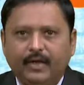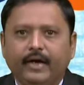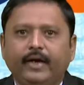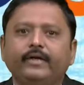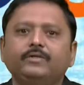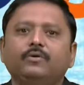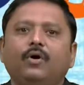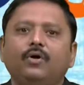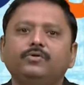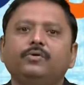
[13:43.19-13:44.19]
It is
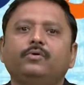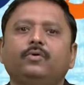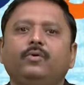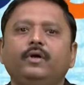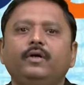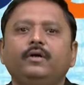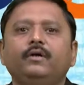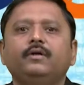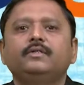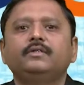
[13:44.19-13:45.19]
also called
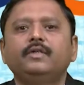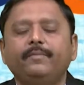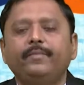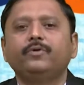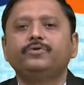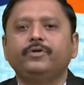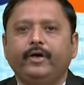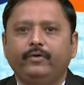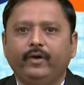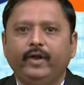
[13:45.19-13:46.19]
CPU
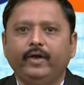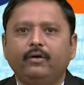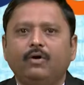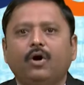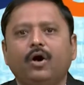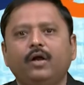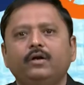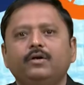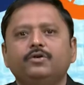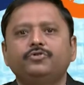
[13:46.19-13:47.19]
scheduling or
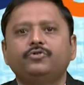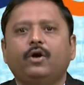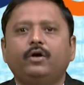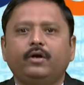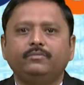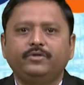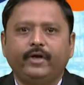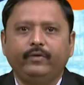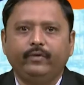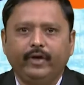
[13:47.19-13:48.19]
short term
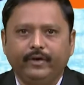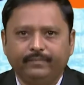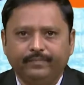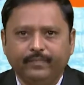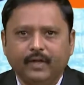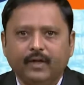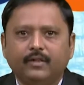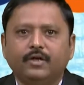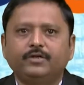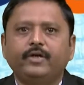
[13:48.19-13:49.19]
scheduling.
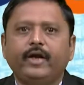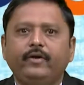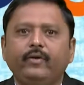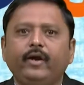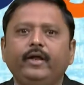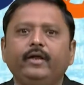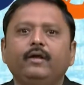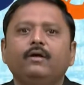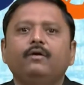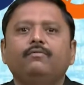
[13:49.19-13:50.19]
The scheduling
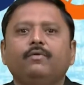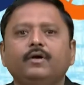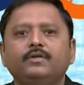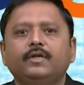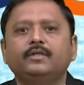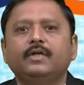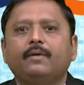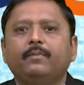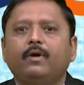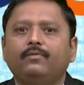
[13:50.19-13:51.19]
functions are
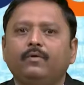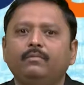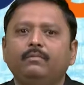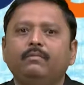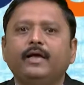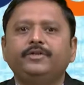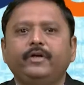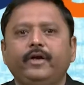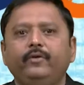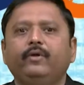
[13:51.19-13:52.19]
performed by
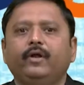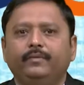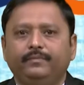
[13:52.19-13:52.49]
scheduler.